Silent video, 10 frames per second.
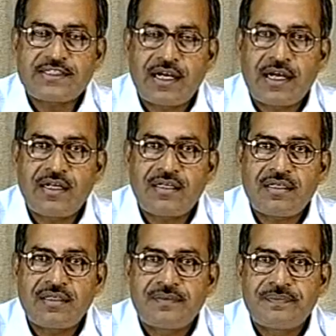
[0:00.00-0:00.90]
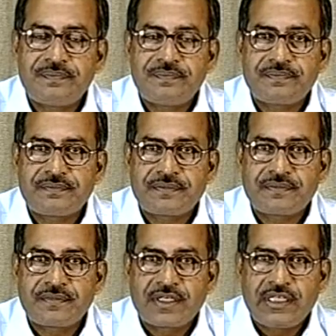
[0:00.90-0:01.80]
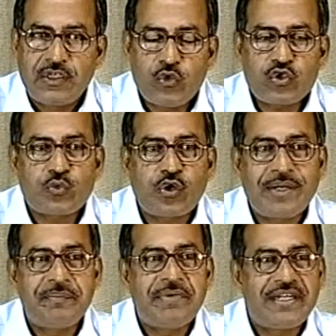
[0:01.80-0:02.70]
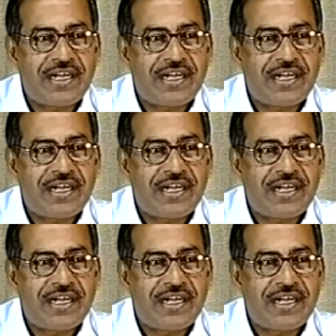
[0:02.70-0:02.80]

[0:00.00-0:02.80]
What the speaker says: are used for embedded